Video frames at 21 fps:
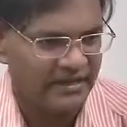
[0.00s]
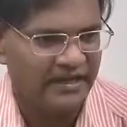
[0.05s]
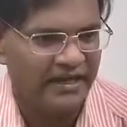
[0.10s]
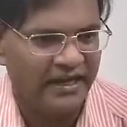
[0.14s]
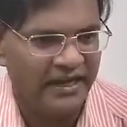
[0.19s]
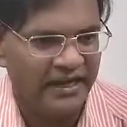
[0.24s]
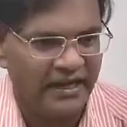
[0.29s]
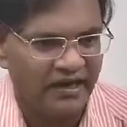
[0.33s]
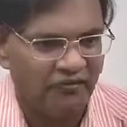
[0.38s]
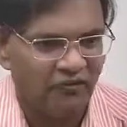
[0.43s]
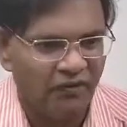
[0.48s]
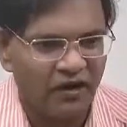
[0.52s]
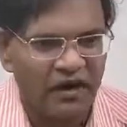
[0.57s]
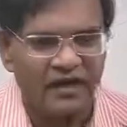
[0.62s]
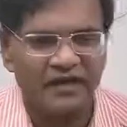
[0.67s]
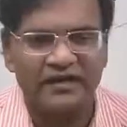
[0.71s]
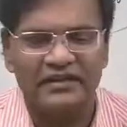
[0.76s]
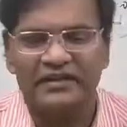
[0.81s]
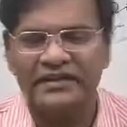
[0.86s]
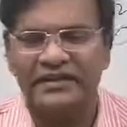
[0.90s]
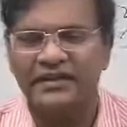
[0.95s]
And what
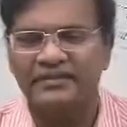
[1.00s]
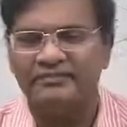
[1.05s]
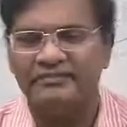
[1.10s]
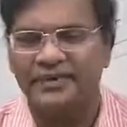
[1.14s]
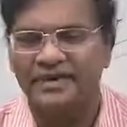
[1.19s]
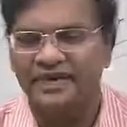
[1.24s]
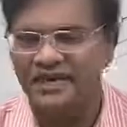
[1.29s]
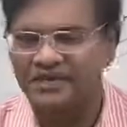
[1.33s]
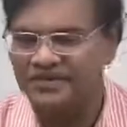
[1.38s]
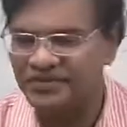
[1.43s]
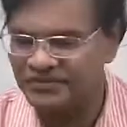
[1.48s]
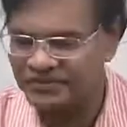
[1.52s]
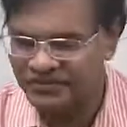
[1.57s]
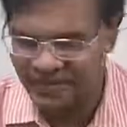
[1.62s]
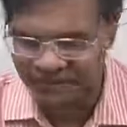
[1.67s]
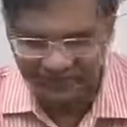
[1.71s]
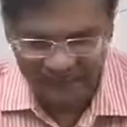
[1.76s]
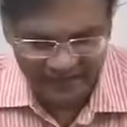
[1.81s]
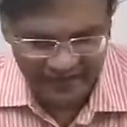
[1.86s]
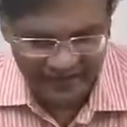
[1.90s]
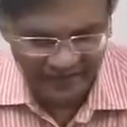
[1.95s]
the petitioners
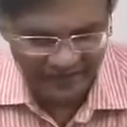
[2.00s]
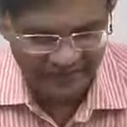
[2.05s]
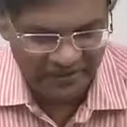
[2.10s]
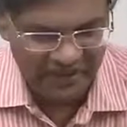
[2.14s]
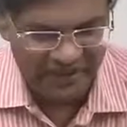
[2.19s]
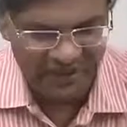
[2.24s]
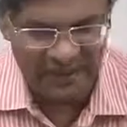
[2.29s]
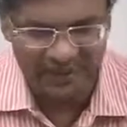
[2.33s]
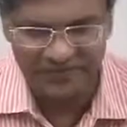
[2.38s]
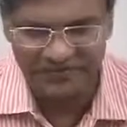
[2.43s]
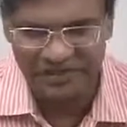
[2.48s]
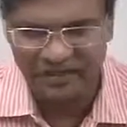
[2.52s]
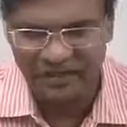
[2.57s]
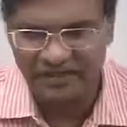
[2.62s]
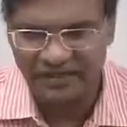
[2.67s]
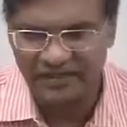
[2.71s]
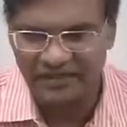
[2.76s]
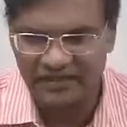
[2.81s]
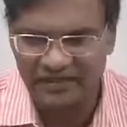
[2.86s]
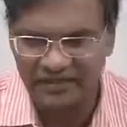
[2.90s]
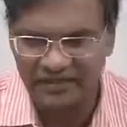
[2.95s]
have claimed here is
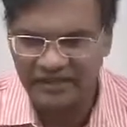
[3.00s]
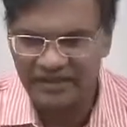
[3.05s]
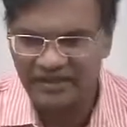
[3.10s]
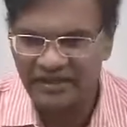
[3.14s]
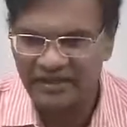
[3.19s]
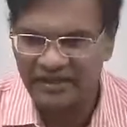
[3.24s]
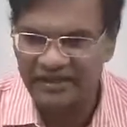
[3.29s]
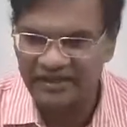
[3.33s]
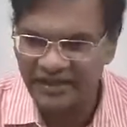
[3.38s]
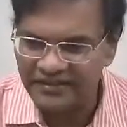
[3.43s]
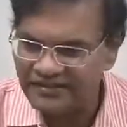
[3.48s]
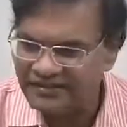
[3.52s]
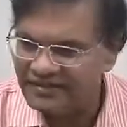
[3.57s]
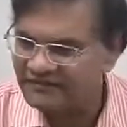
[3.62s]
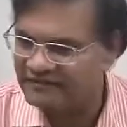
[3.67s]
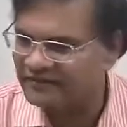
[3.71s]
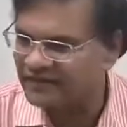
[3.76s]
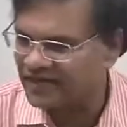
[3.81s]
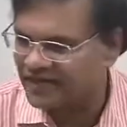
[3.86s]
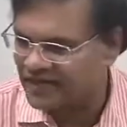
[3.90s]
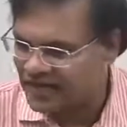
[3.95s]
that this
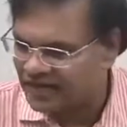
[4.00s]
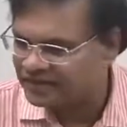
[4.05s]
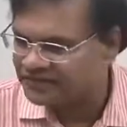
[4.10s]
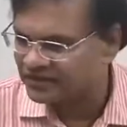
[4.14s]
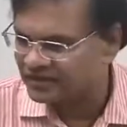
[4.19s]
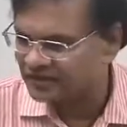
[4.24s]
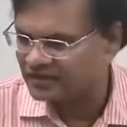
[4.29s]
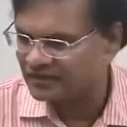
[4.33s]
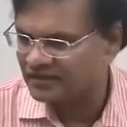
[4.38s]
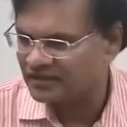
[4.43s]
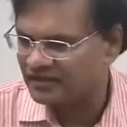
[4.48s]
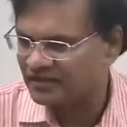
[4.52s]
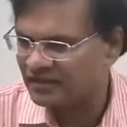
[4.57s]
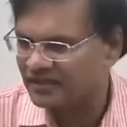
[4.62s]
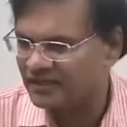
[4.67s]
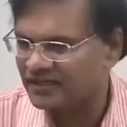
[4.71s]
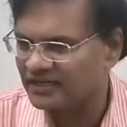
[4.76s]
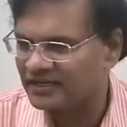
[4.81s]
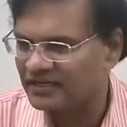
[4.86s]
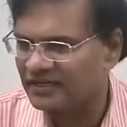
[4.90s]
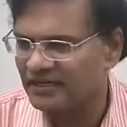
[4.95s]
violates
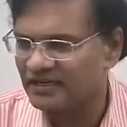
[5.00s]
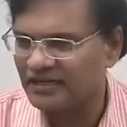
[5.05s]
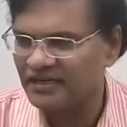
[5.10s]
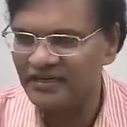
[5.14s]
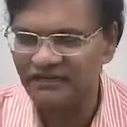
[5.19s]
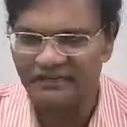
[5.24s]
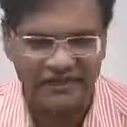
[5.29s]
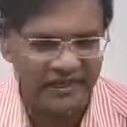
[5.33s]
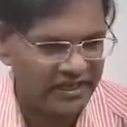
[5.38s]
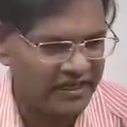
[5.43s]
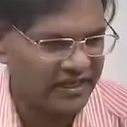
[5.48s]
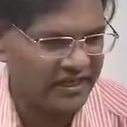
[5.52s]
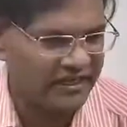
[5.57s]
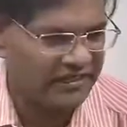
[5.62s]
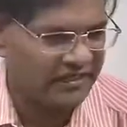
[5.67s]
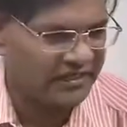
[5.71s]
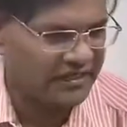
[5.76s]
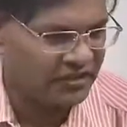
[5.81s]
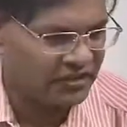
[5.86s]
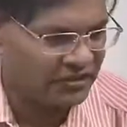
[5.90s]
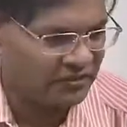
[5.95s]
Article 20,
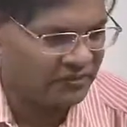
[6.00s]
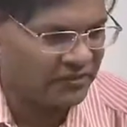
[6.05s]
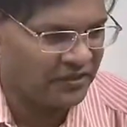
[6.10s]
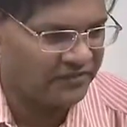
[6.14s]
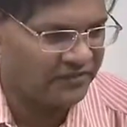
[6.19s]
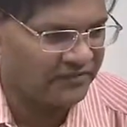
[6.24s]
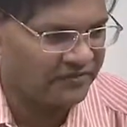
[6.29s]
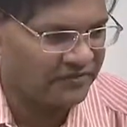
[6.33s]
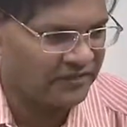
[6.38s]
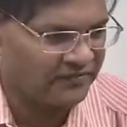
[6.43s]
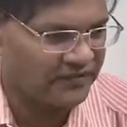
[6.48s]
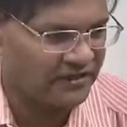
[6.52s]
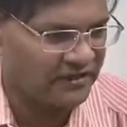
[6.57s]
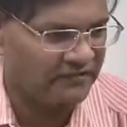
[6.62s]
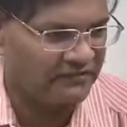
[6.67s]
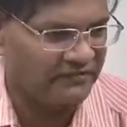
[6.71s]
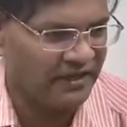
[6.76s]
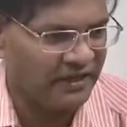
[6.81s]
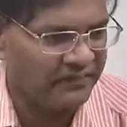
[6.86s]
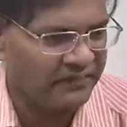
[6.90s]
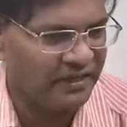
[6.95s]
the due process of law.
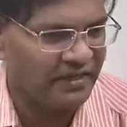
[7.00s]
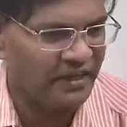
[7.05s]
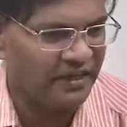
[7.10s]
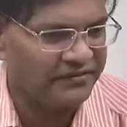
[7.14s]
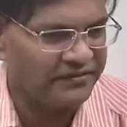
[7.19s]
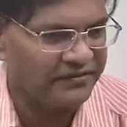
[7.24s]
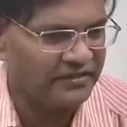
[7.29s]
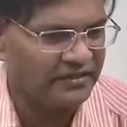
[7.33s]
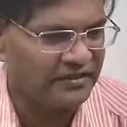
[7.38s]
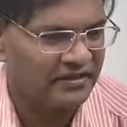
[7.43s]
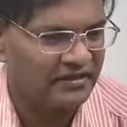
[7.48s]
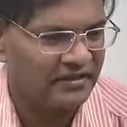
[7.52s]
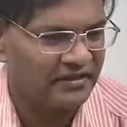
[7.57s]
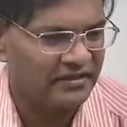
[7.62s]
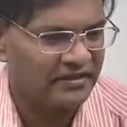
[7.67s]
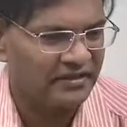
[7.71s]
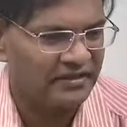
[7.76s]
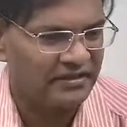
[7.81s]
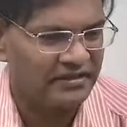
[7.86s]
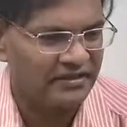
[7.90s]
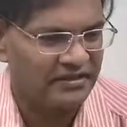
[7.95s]
Why? Because
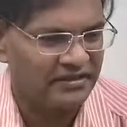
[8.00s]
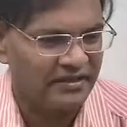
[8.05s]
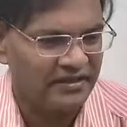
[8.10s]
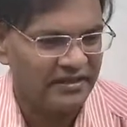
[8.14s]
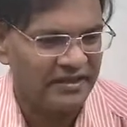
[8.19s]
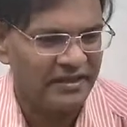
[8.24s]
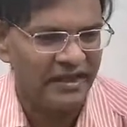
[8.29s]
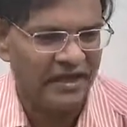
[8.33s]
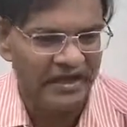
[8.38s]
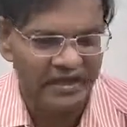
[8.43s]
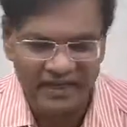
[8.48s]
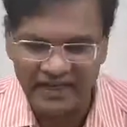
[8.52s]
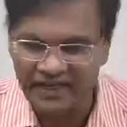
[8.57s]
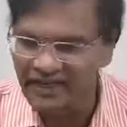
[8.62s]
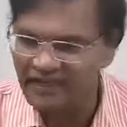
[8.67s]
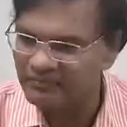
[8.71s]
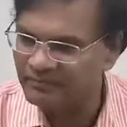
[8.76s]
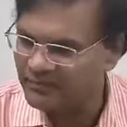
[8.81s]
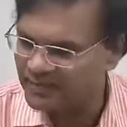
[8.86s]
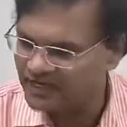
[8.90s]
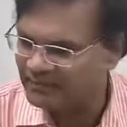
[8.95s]
under
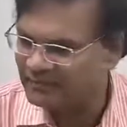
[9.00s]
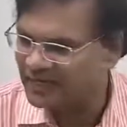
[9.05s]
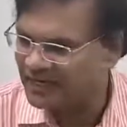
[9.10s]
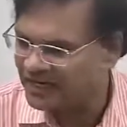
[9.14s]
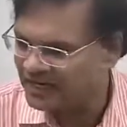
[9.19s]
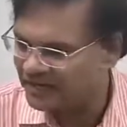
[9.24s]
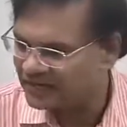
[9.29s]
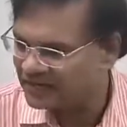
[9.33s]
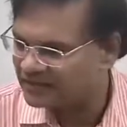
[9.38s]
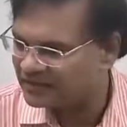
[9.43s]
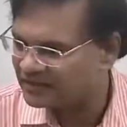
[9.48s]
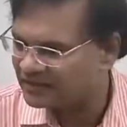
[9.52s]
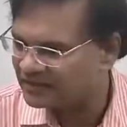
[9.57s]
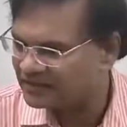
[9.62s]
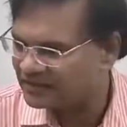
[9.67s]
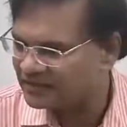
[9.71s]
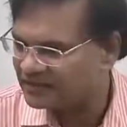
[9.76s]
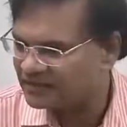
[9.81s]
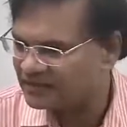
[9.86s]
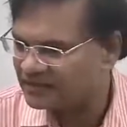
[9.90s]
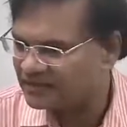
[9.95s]
the Pmla,
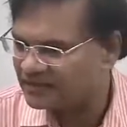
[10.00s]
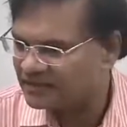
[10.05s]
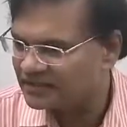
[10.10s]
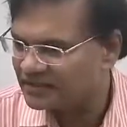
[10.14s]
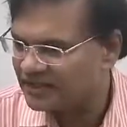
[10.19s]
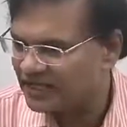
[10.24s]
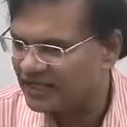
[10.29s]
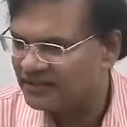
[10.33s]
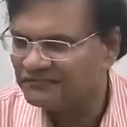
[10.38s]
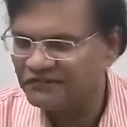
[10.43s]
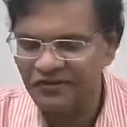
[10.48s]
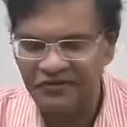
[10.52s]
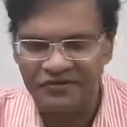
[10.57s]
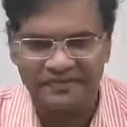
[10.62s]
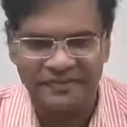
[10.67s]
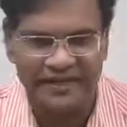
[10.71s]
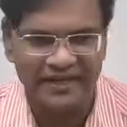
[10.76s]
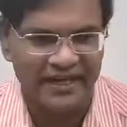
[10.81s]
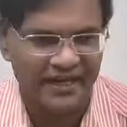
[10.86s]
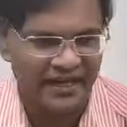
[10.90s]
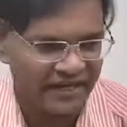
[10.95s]

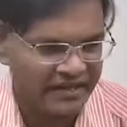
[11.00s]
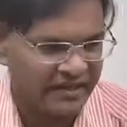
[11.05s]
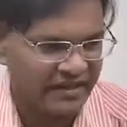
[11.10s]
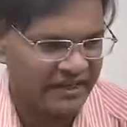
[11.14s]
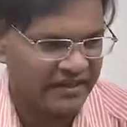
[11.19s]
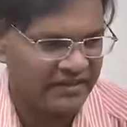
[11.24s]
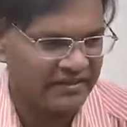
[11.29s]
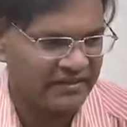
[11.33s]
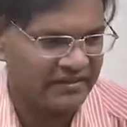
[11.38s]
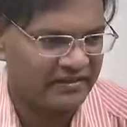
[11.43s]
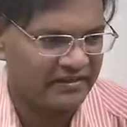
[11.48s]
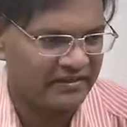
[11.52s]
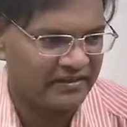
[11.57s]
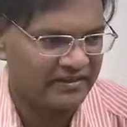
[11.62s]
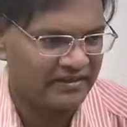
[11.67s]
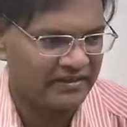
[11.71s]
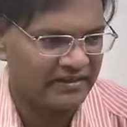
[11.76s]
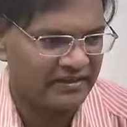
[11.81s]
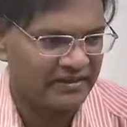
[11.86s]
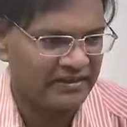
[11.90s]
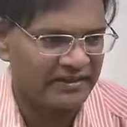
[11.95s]
Enforcement Directorate
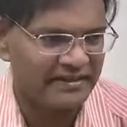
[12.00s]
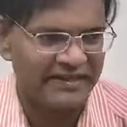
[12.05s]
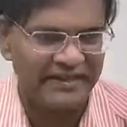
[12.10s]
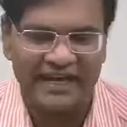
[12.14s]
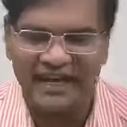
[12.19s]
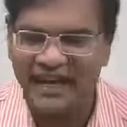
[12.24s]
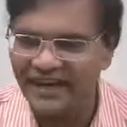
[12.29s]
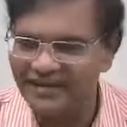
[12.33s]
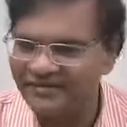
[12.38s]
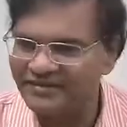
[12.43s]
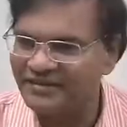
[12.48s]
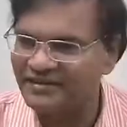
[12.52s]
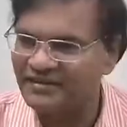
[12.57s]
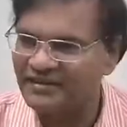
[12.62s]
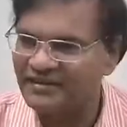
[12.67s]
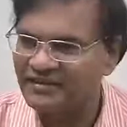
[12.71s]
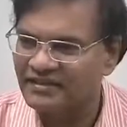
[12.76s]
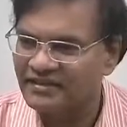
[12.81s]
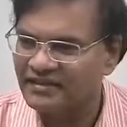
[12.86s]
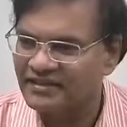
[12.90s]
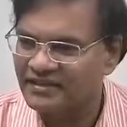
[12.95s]
has
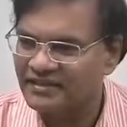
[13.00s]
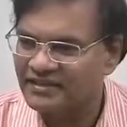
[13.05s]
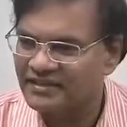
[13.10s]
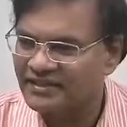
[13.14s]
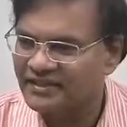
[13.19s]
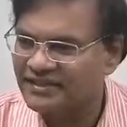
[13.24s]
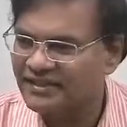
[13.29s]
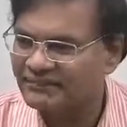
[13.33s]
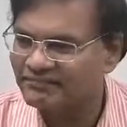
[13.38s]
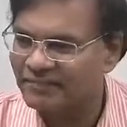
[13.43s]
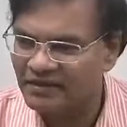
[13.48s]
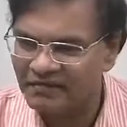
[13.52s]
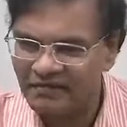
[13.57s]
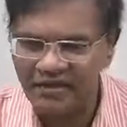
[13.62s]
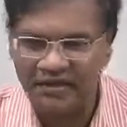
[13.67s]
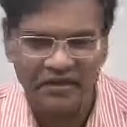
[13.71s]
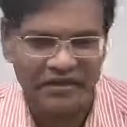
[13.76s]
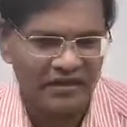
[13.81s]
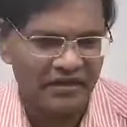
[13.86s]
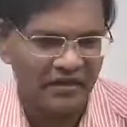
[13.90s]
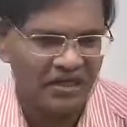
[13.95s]
the
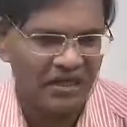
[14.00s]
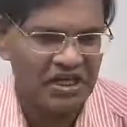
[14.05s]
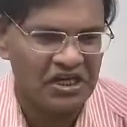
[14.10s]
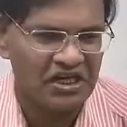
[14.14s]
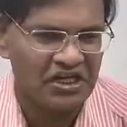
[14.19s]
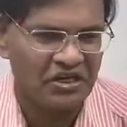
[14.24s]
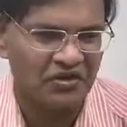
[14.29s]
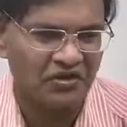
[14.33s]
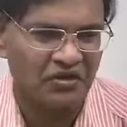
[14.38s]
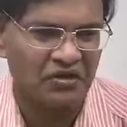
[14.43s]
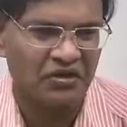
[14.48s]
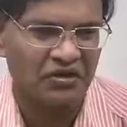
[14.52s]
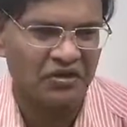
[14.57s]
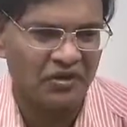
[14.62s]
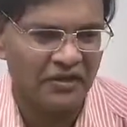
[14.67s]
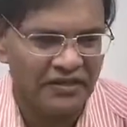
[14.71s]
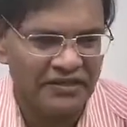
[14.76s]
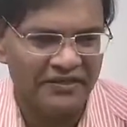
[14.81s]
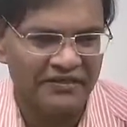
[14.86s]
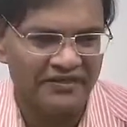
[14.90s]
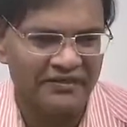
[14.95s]
power to call
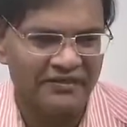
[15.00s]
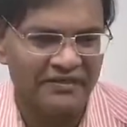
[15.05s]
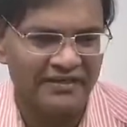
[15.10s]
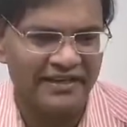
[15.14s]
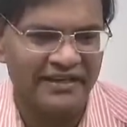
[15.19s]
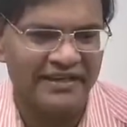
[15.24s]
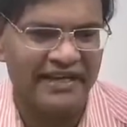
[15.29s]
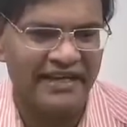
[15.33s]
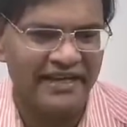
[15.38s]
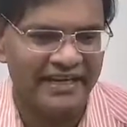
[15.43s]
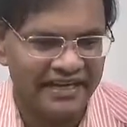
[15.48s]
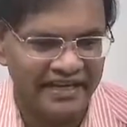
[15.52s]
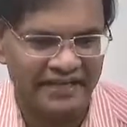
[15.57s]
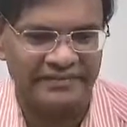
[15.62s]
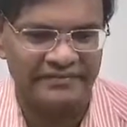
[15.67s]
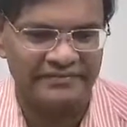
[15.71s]
you guilty.